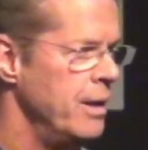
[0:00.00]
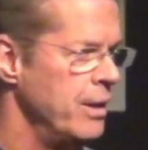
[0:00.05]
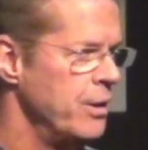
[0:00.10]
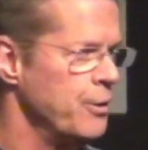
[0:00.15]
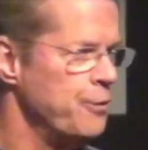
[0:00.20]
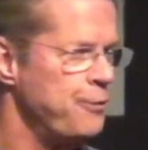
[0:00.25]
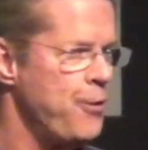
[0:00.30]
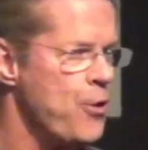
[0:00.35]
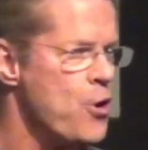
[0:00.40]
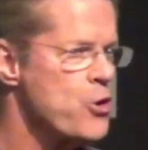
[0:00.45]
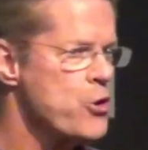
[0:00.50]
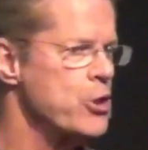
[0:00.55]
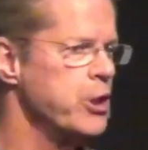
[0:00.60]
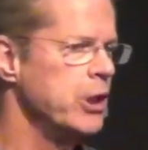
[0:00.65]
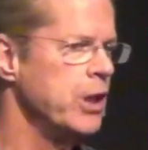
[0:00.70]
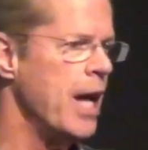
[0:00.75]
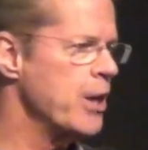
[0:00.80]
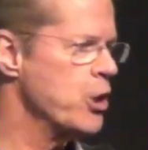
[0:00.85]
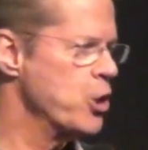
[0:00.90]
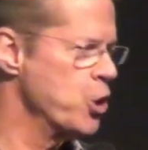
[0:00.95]
The first
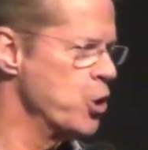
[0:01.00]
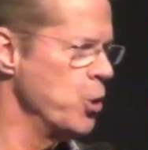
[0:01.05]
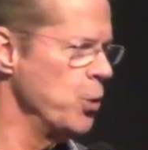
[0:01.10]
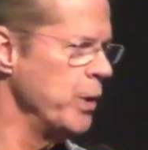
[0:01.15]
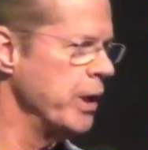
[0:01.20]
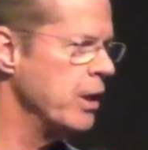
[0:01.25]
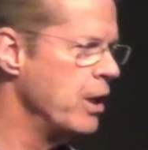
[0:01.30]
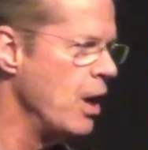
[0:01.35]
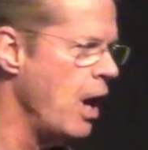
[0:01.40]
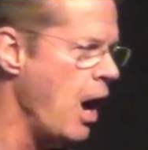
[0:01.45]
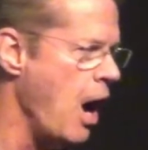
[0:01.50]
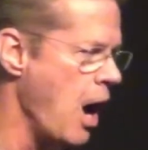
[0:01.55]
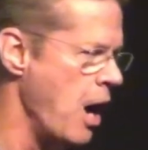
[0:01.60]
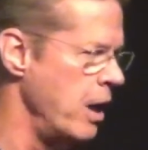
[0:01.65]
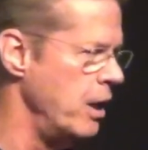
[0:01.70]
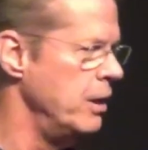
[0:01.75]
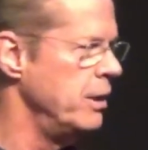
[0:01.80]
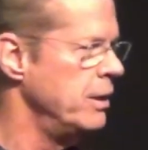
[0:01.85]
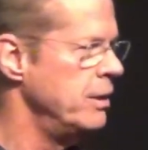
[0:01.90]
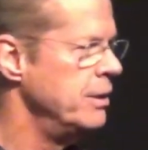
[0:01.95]
luxury
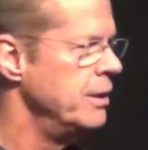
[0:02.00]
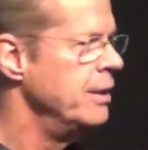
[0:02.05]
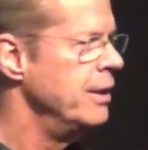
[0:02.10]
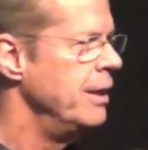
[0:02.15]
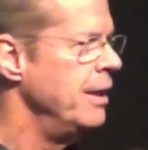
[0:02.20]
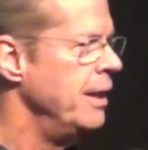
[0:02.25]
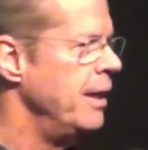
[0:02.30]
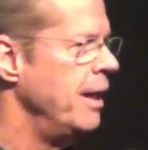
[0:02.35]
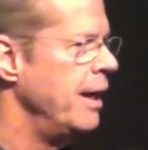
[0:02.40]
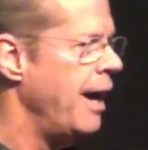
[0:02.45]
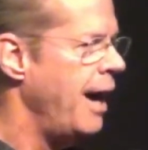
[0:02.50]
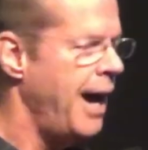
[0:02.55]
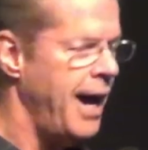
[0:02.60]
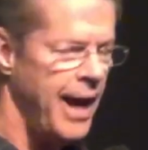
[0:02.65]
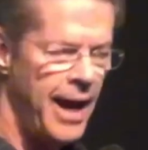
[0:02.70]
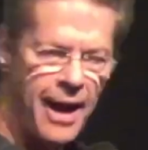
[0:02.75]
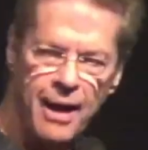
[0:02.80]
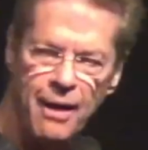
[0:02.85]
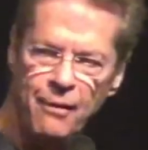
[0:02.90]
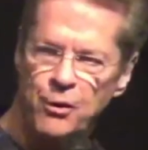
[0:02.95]
car I
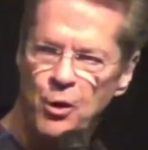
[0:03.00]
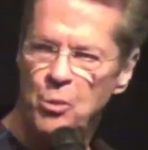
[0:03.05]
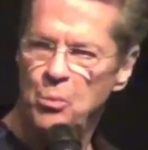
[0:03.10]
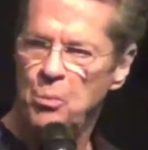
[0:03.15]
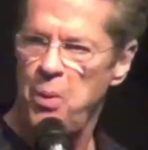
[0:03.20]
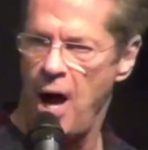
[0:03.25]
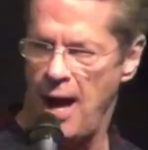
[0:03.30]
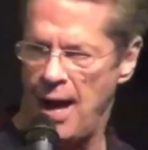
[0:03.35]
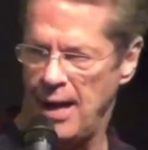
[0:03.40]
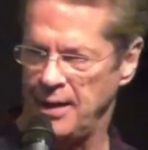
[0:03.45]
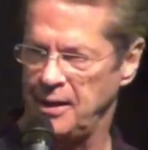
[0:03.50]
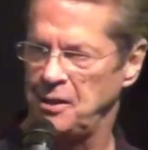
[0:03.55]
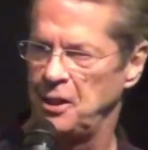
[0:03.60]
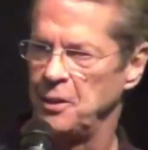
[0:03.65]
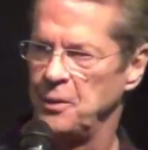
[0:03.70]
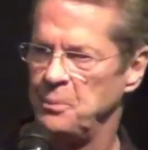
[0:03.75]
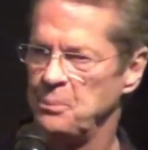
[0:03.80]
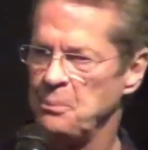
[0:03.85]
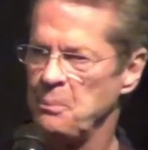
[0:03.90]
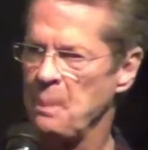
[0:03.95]
ever bought.
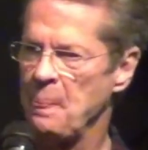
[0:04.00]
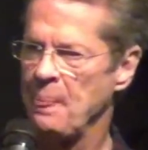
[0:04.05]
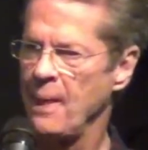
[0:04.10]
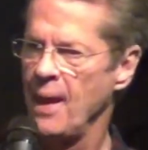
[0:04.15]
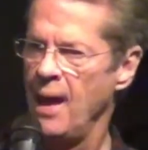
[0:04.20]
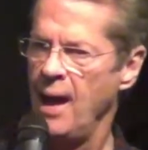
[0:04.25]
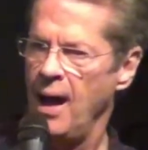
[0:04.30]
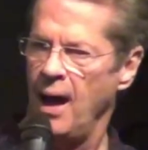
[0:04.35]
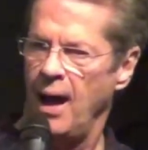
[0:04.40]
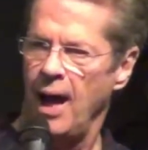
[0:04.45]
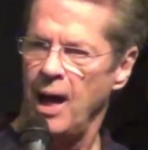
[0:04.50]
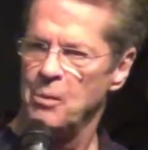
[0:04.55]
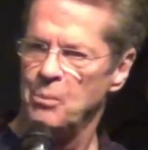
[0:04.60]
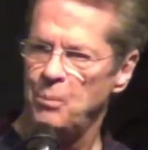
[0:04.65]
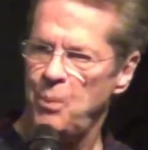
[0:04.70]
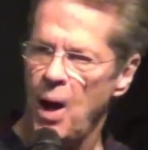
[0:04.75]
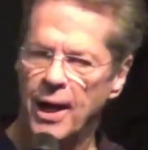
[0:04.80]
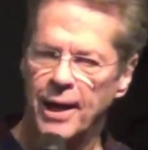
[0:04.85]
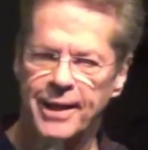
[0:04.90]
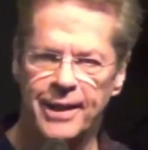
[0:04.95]
I
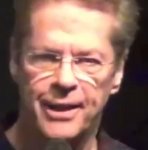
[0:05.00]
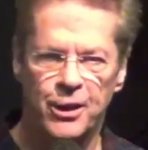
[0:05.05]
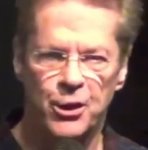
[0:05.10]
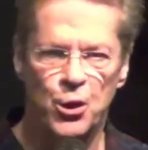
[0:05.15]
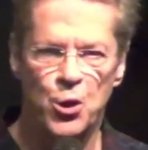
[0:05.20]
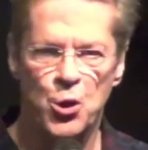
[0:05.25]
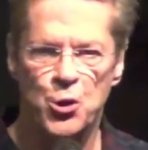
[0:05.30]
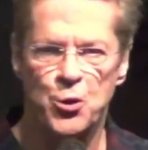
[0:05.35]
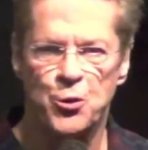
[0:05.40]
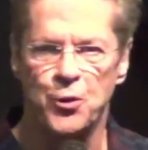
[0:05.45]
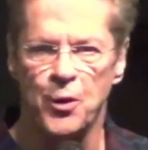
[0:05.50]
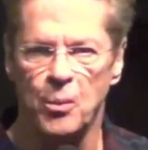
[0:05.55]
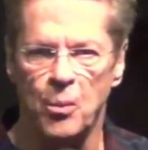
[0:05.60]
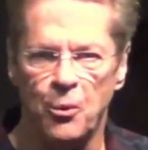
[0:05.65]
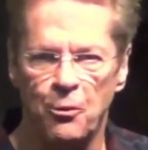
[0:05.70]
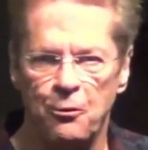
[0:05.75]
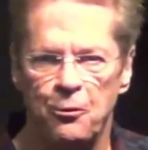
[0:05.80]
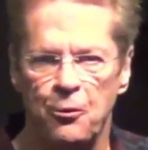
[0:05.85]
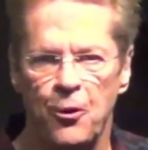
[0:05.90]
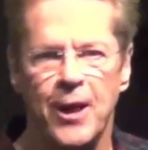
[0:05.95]
bought it used from a
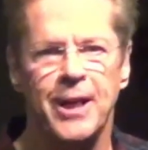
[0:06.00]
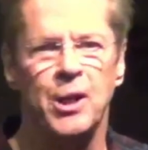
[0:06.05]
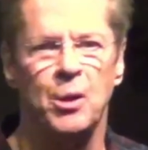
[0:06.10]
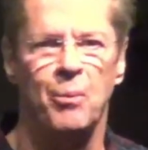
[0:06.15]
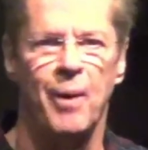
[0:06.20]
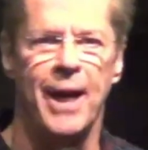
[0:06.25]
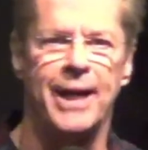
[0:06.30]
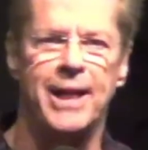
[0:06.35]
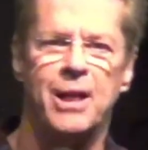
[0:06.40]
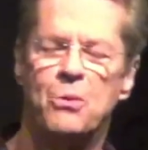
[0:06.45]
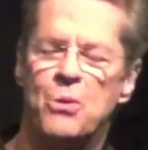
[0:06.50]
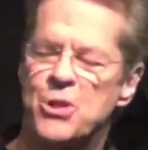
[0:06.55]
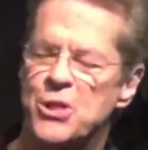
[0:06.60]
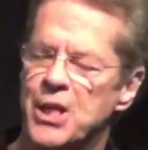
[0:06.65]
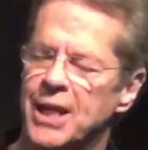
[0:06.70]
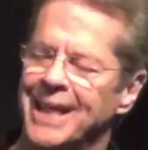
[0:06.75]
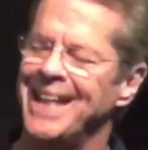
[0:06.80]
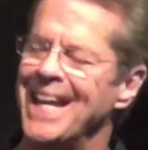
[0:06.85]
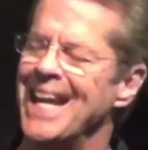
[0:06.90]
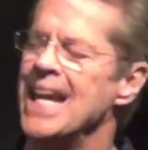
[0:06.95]
friend of mine. He was
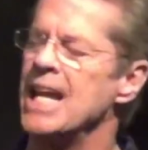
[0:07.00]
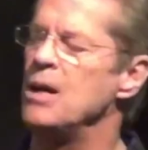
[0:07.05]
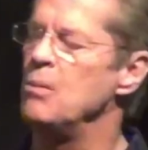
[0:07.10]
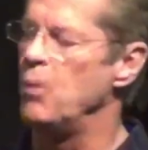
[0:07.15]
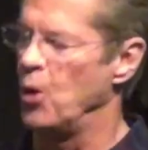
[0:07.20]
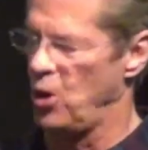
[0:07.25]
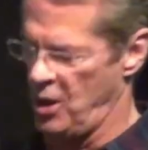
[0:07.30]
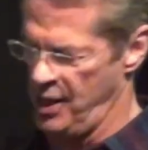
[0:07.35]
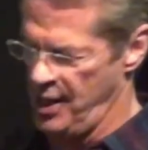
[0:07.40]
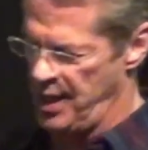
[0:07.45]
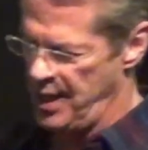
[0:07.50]
a neighbor.